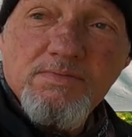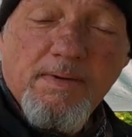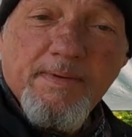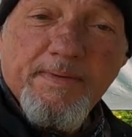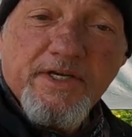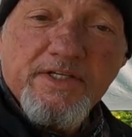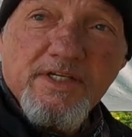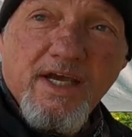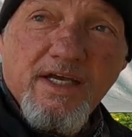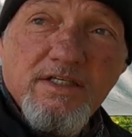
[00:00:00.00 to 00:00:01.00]
probably
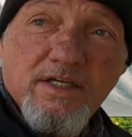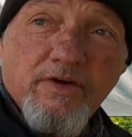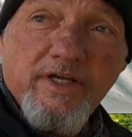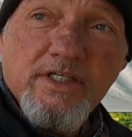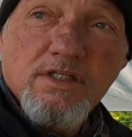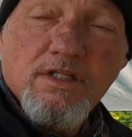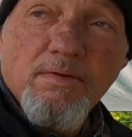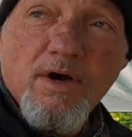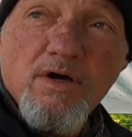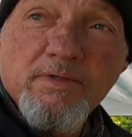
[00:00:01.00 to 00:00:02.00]
about 8 degrees at
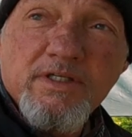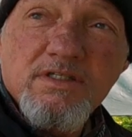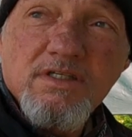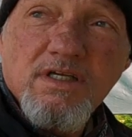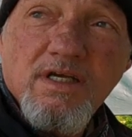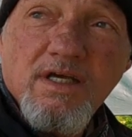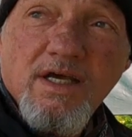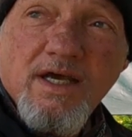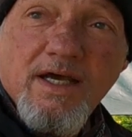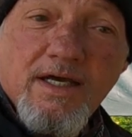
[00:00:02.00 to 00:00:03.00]
the moment,
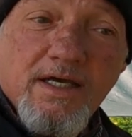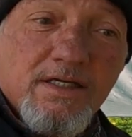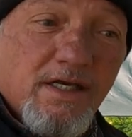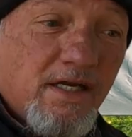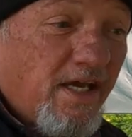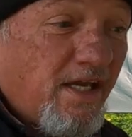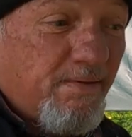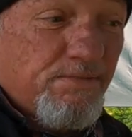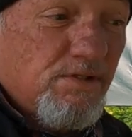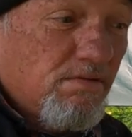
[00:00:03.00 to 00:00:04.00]
and going to get
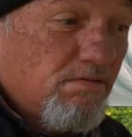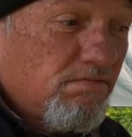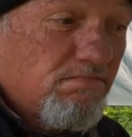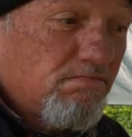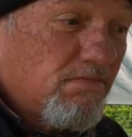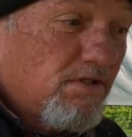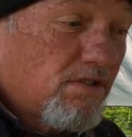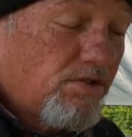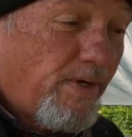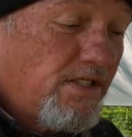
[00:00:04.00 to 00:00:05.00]
up to
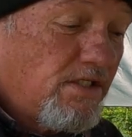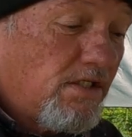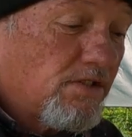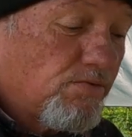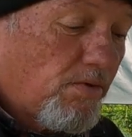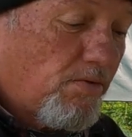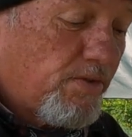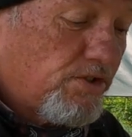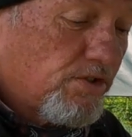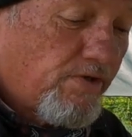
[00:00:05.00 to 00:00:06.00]
the 20s,
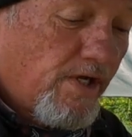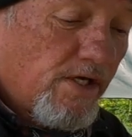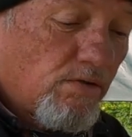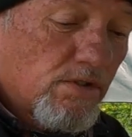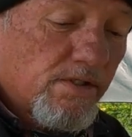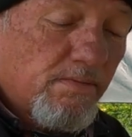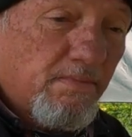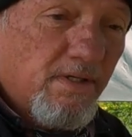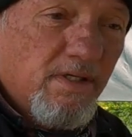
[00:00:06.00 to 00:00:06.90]
which is really awesome.